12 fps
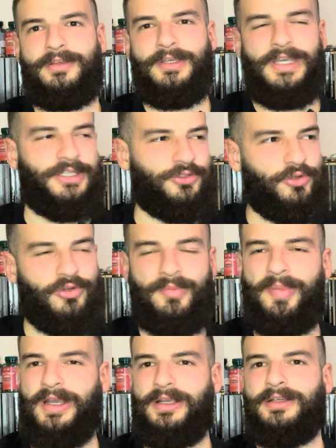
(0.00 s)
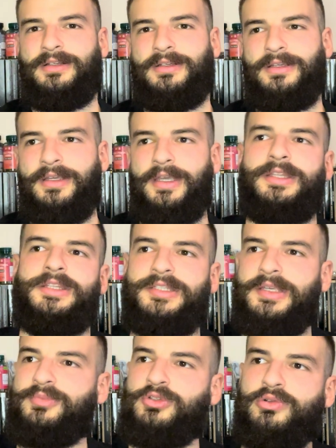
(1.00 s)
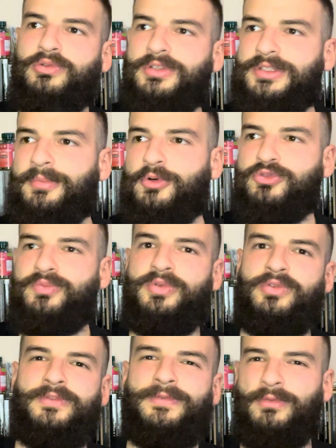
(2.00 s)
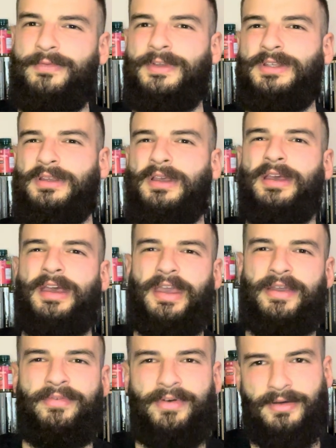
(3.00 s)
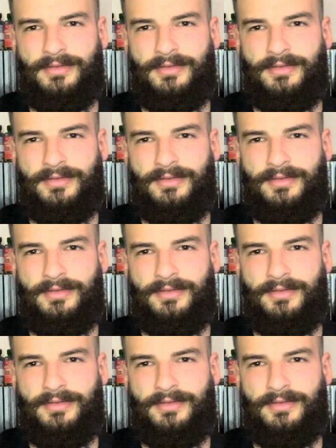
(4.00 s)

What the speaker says: and you look back, and it's absolutely the most beautiful thing ever.